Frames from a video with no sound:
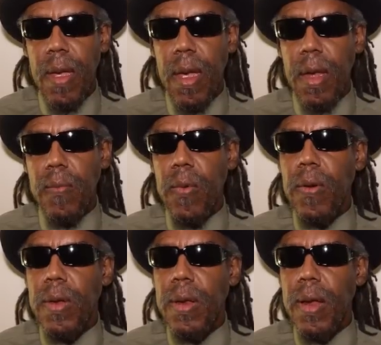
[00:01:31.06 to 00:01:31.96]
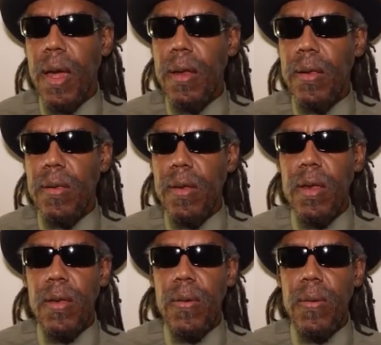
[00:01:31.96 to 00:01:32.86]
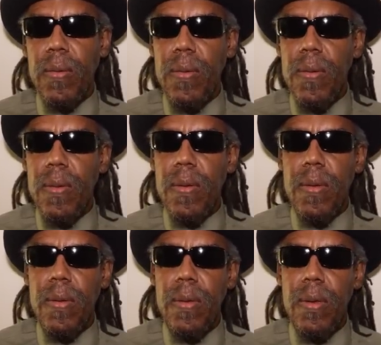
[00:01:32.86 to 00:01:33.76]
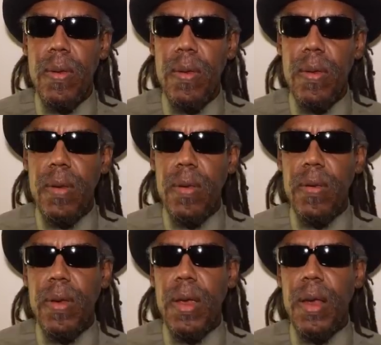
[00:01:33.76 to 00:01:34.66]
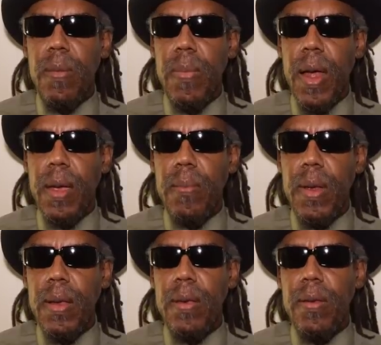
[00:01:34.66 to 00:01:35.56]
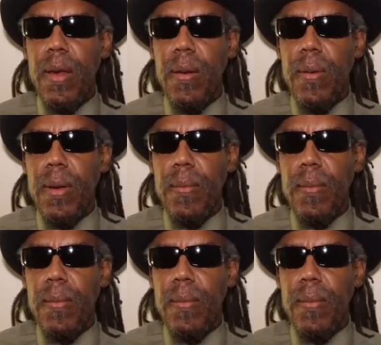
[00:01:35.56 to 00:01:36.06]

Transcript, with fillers: and working out a deal to get a black military.